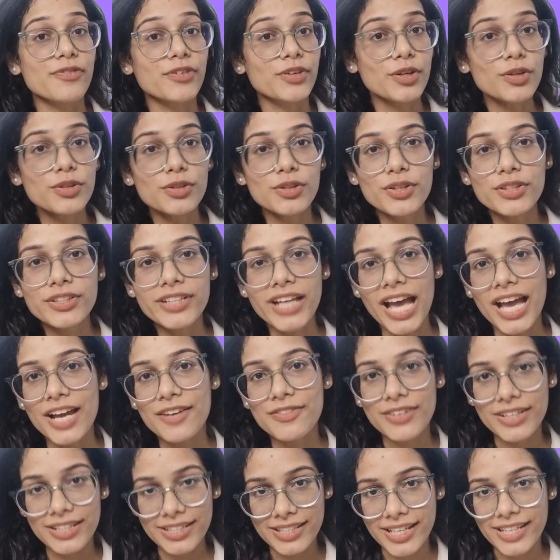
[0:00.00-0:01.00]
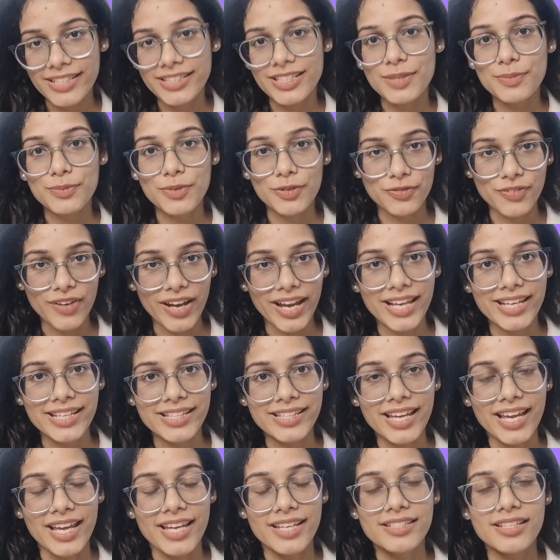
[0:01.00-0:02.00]
If you don't have a LinkedIn profile
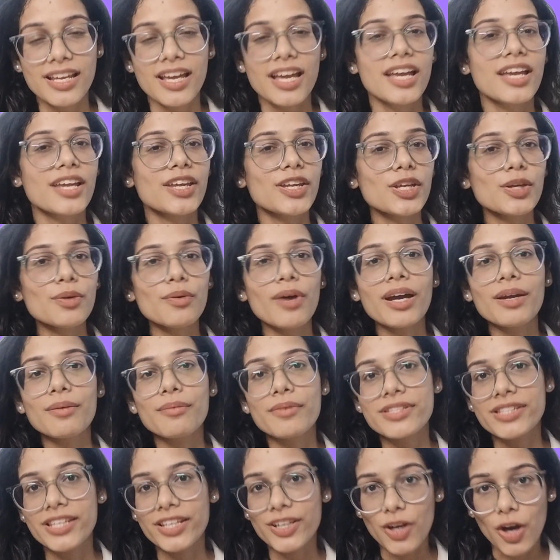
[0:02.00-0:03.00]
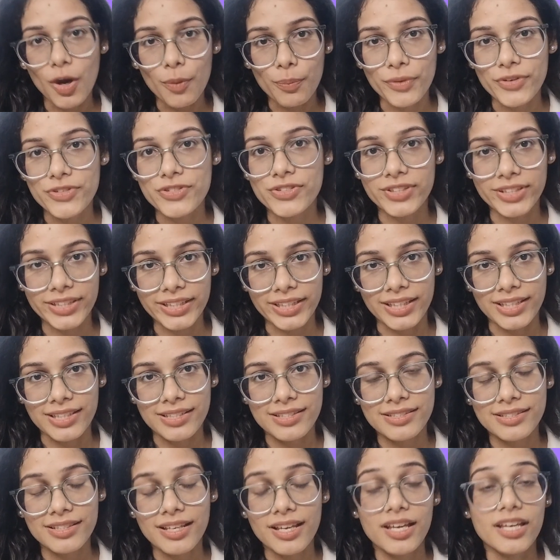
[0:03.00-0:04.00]
yet, you are missing
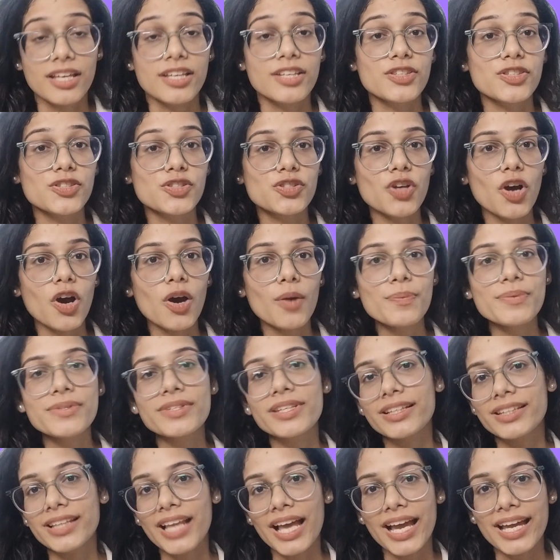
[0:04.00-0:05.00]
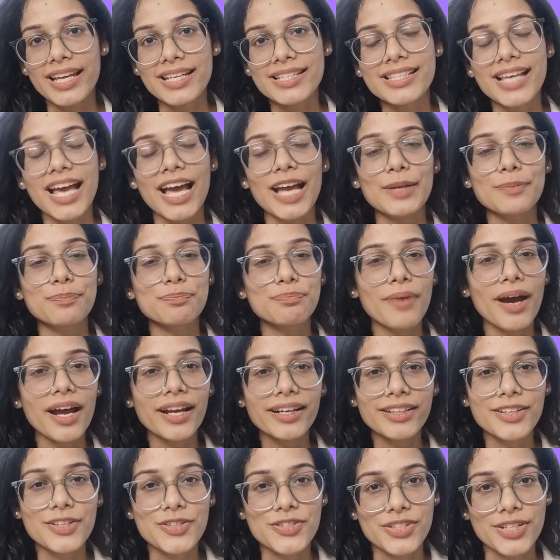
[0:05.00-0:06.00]
opportunities. Jobs, clients, and
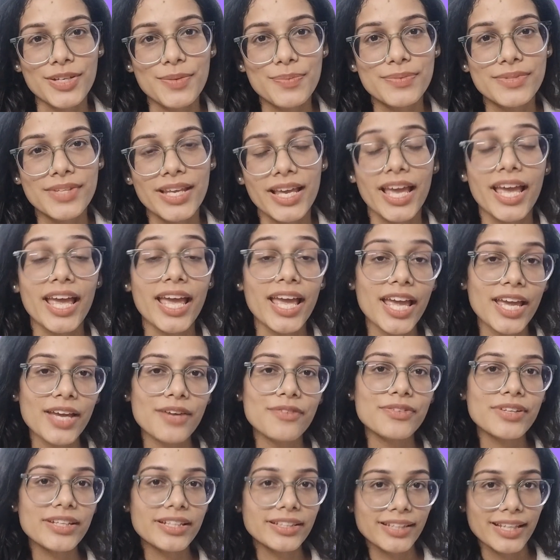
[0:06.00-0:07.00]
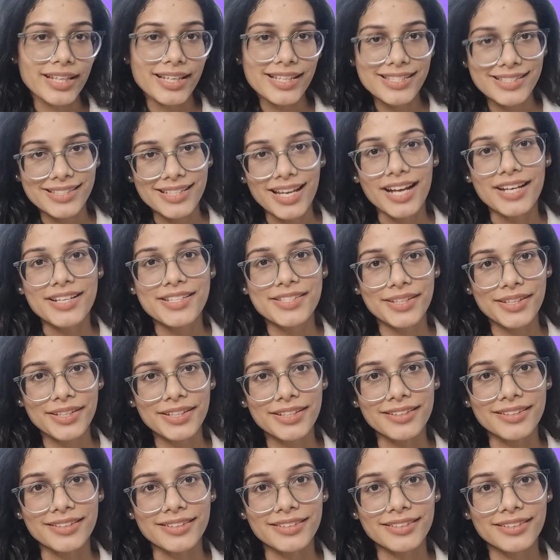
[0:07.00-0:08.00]
partnerships, everything starts
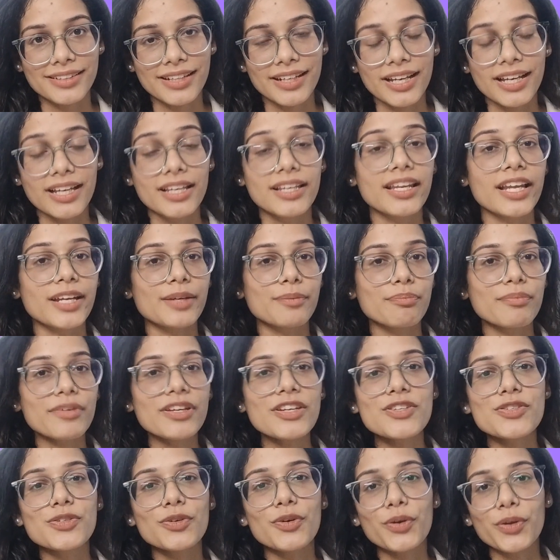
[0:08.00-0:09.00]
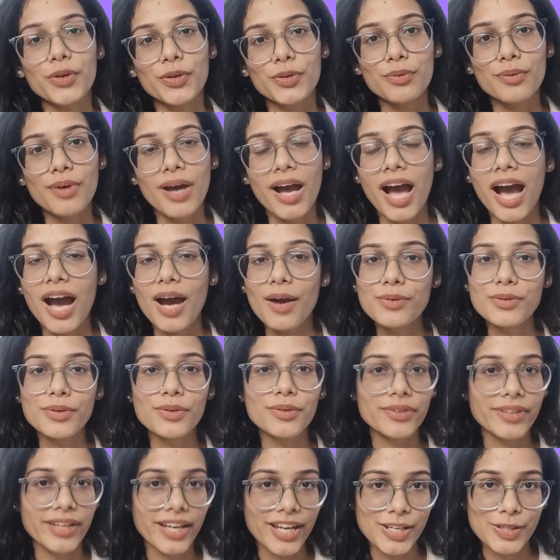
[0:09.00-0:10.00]
here. Let me show you how
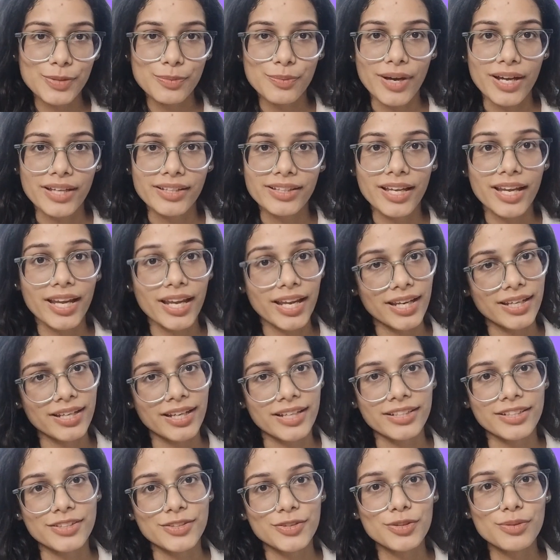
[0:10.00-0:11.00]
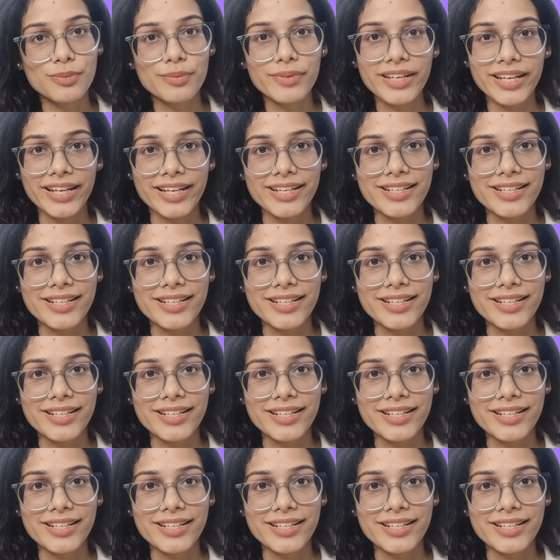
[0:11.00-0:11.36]
to create one in under 2